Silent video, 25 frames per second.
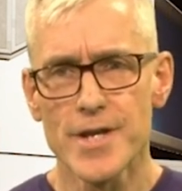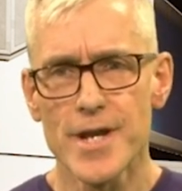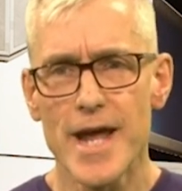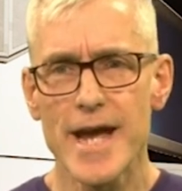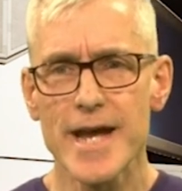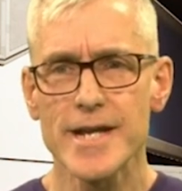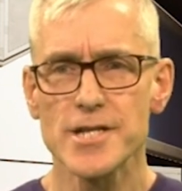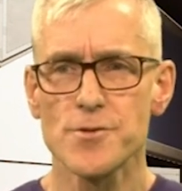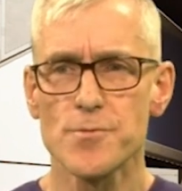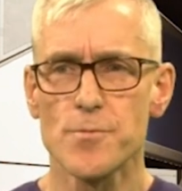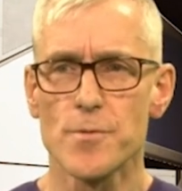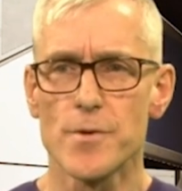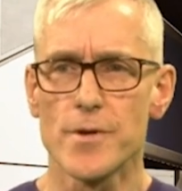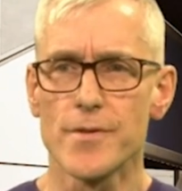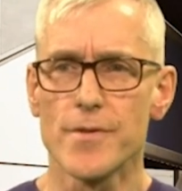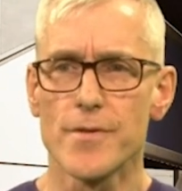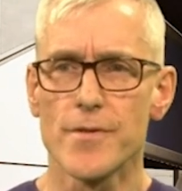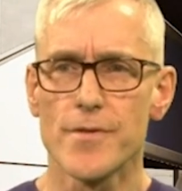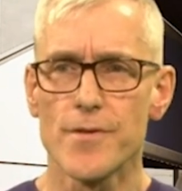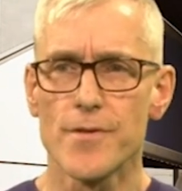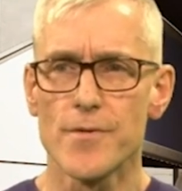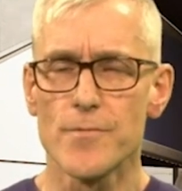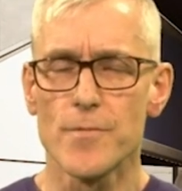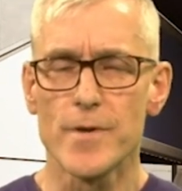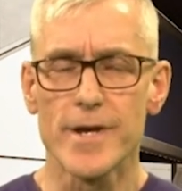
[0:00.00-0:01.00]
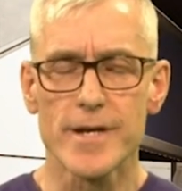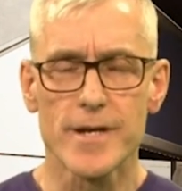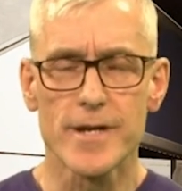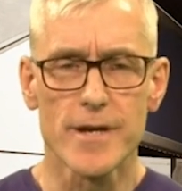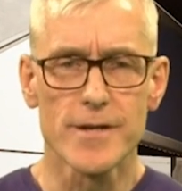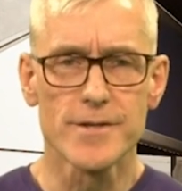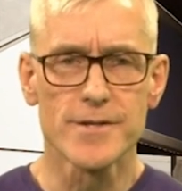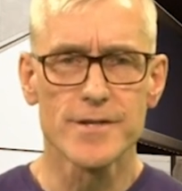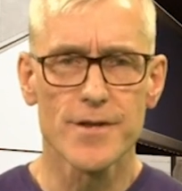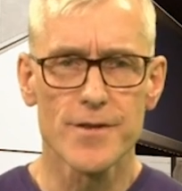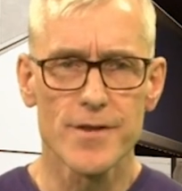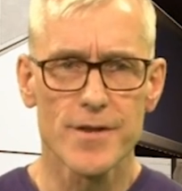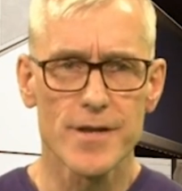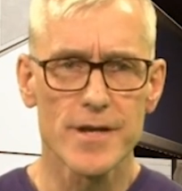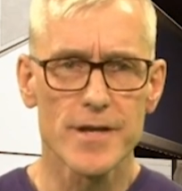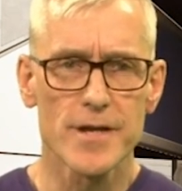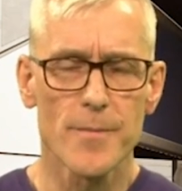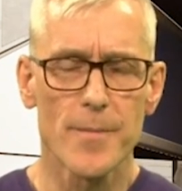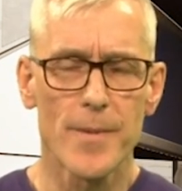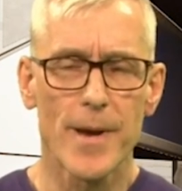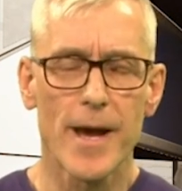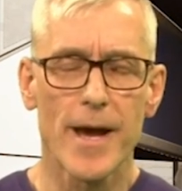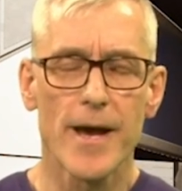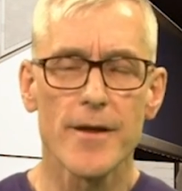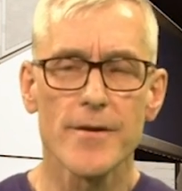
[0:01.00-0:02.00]
the next one that we're going to
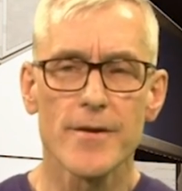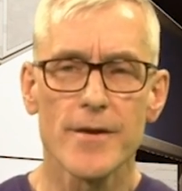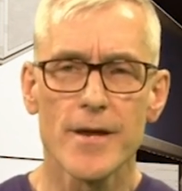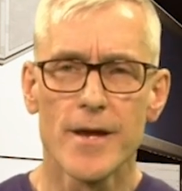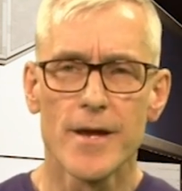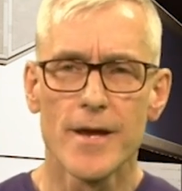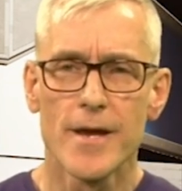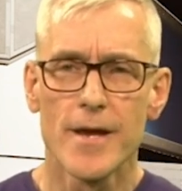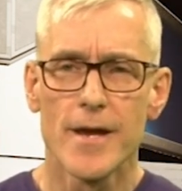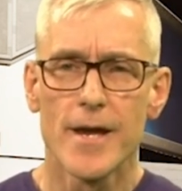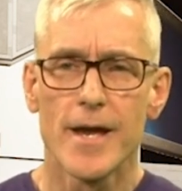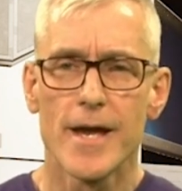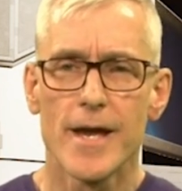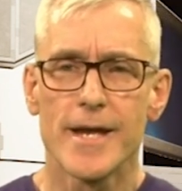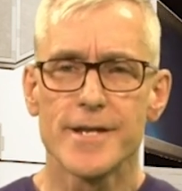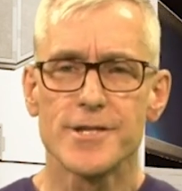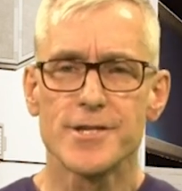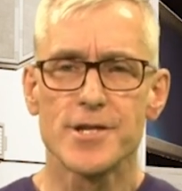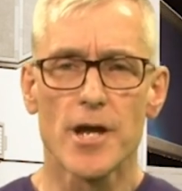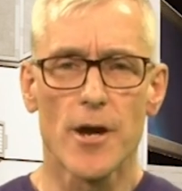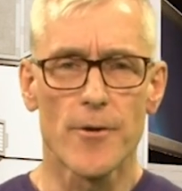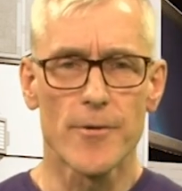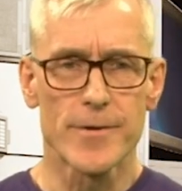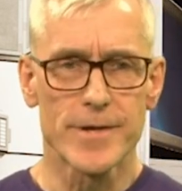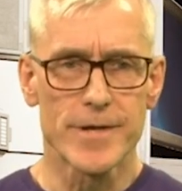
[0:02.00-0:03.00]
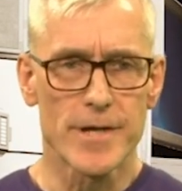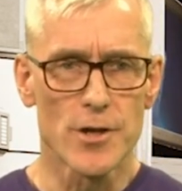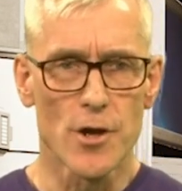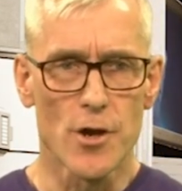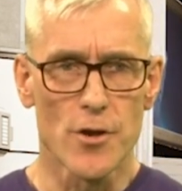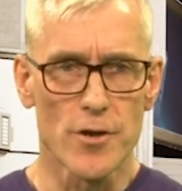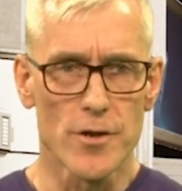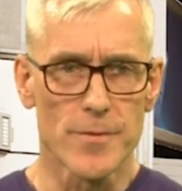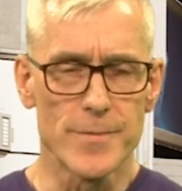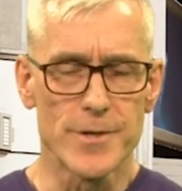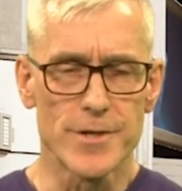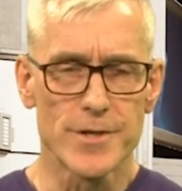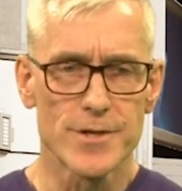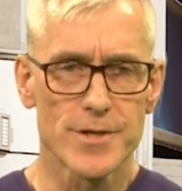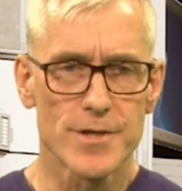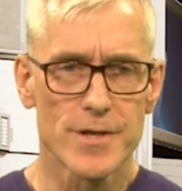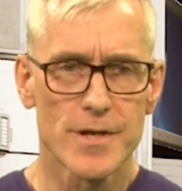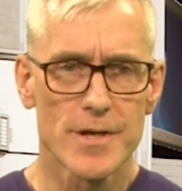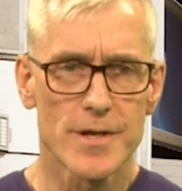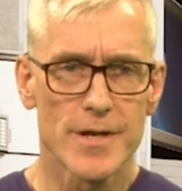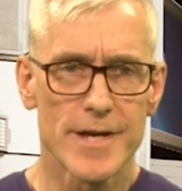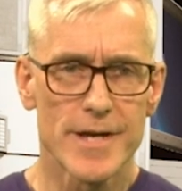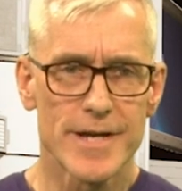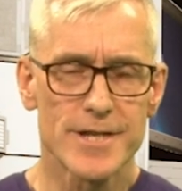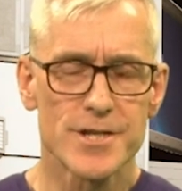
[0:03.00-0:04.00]
think about is going anonymous.